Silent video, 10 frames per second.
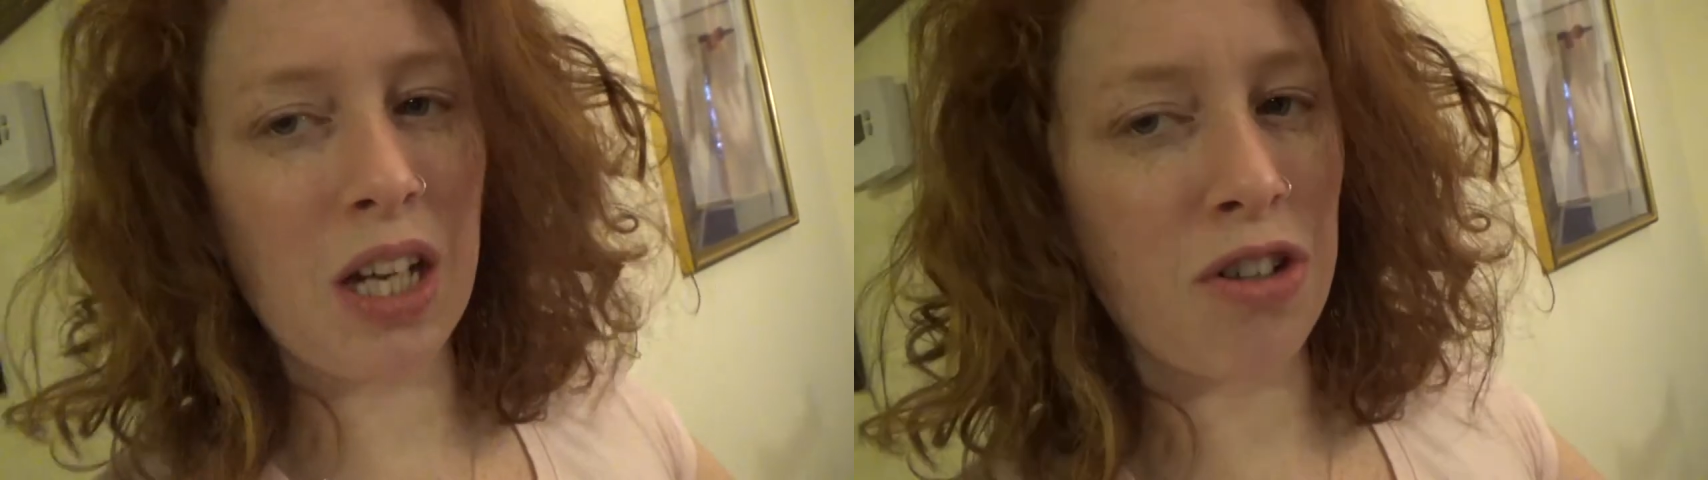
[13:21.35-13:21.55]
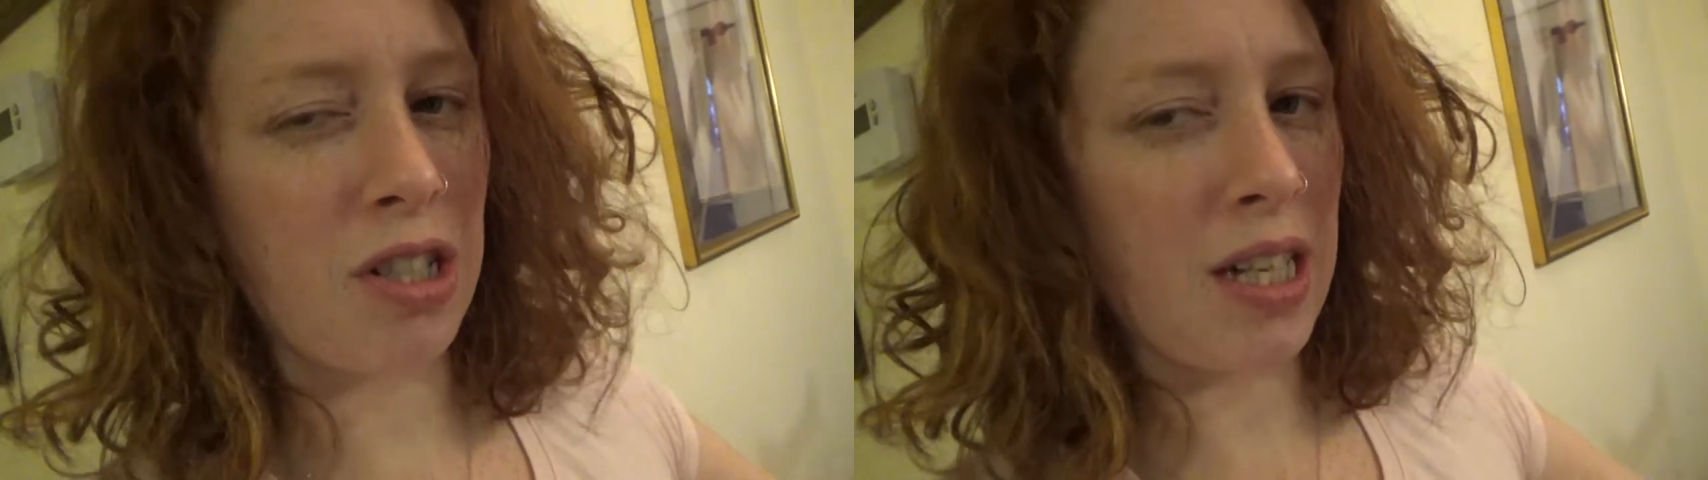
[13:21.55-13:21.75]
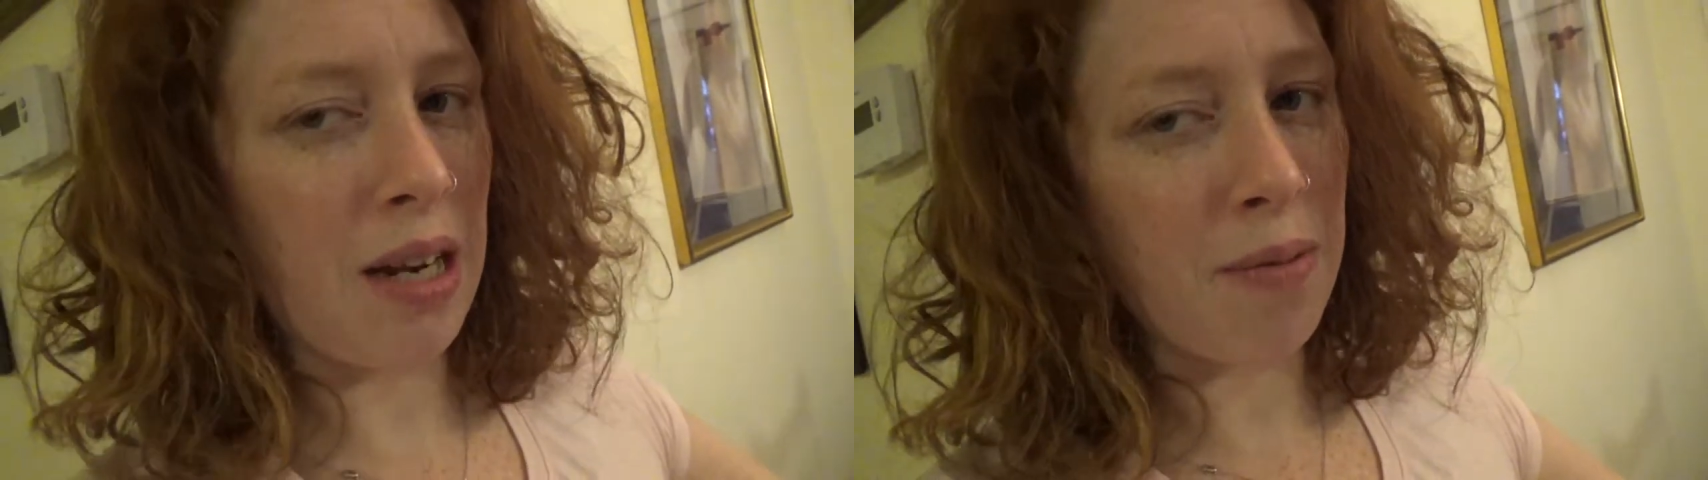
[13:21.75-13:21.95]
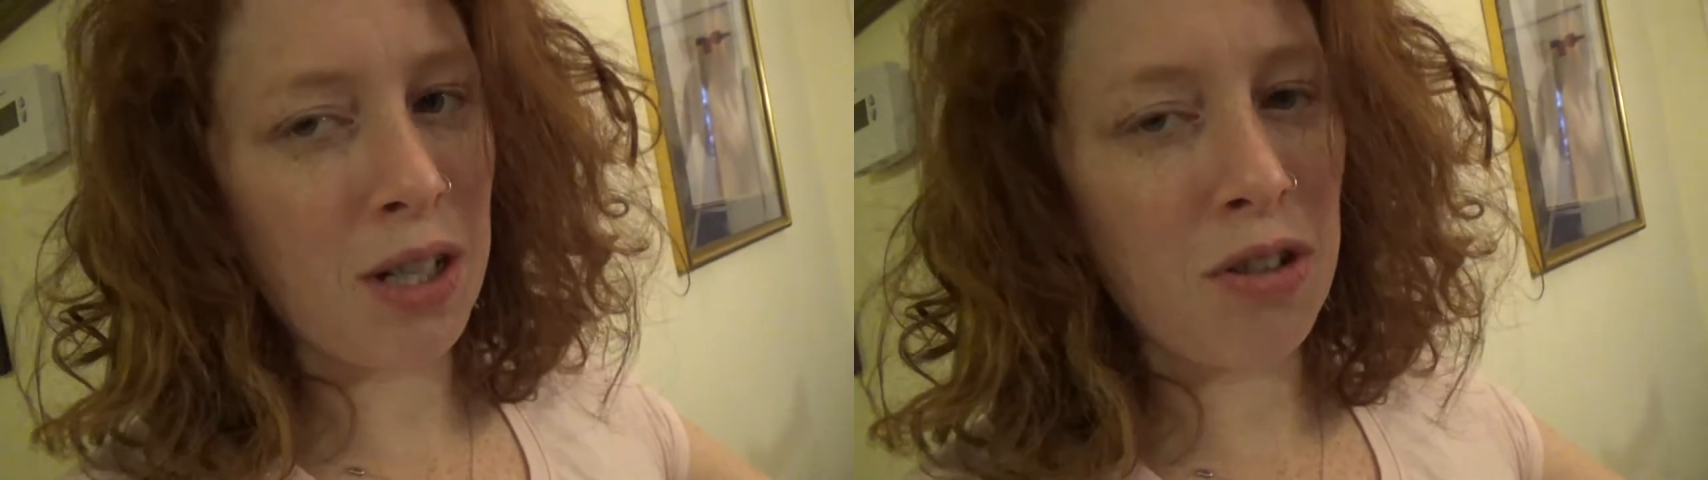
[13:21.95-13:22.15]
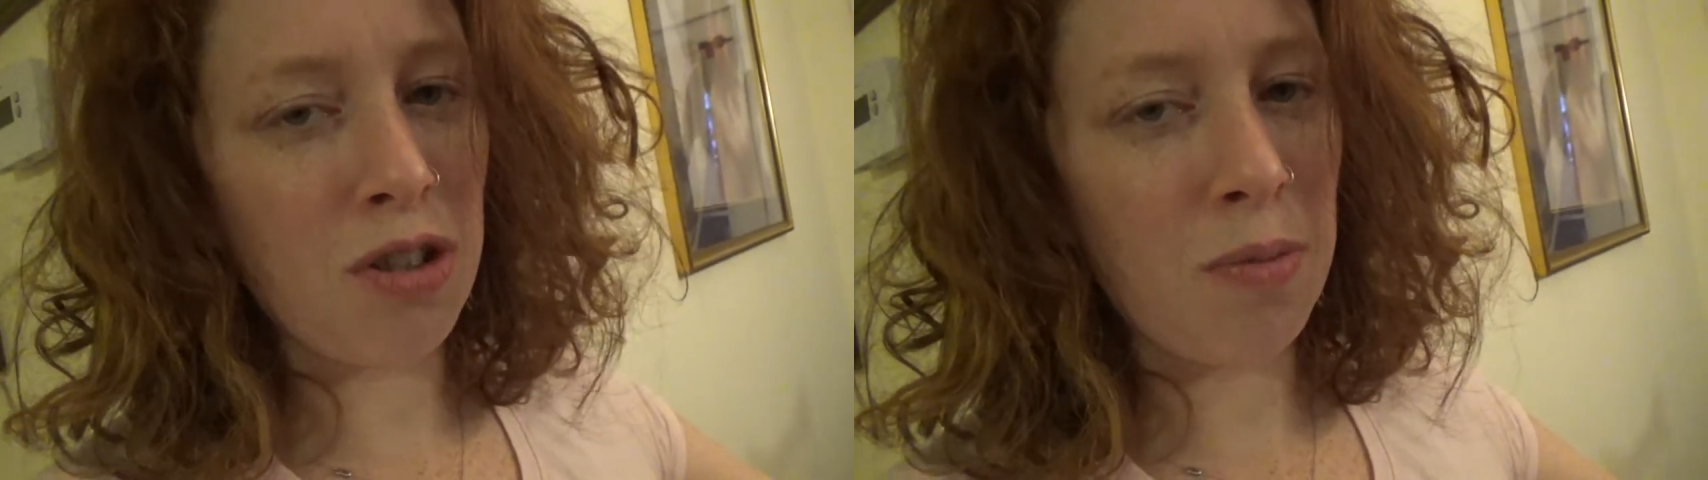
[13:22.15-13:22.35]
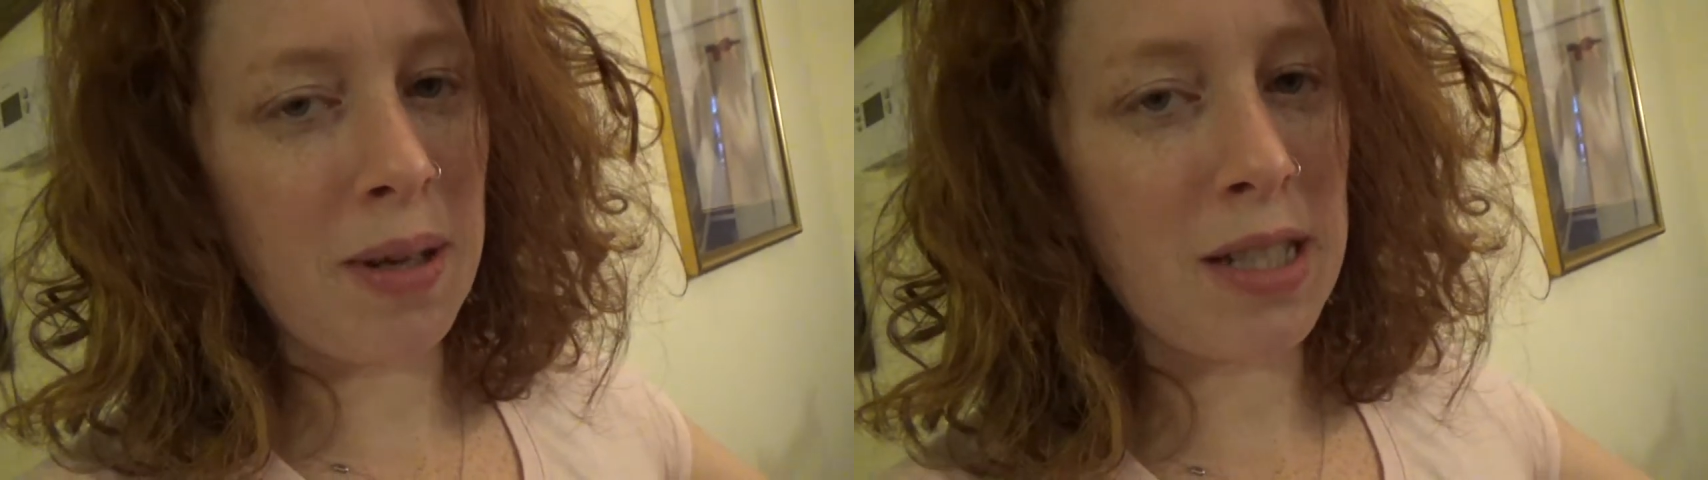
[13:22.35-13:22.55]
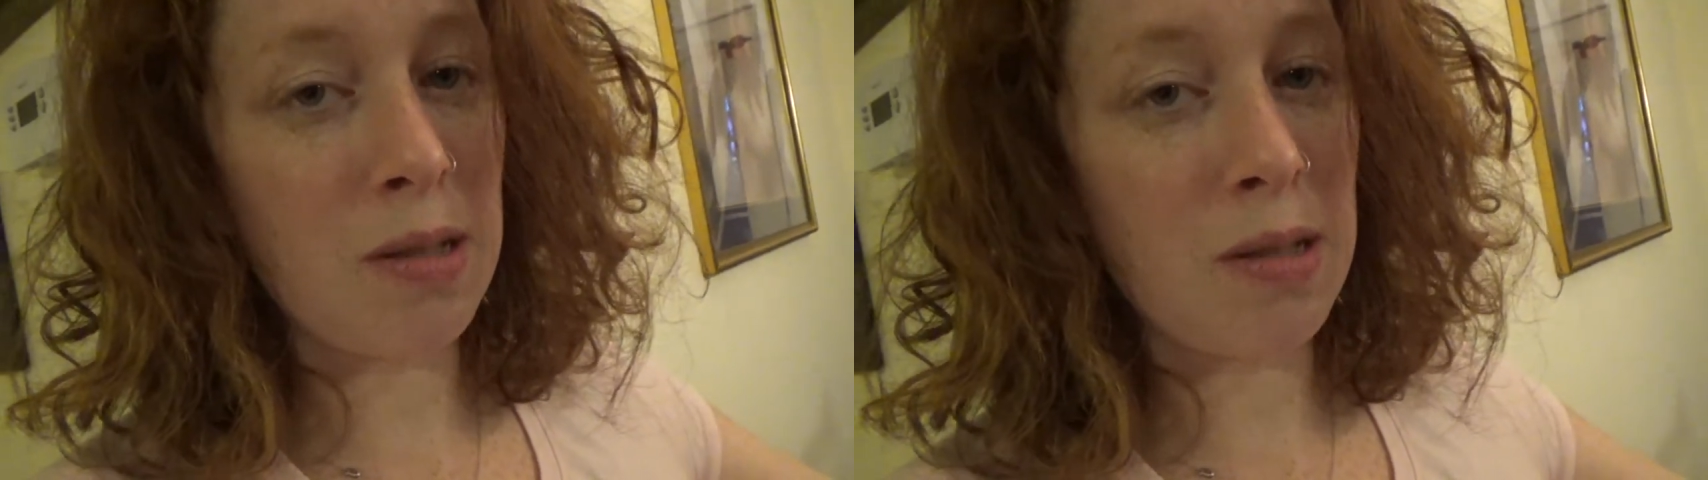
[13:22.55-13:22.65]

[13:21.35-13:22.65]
understand what YouTube is.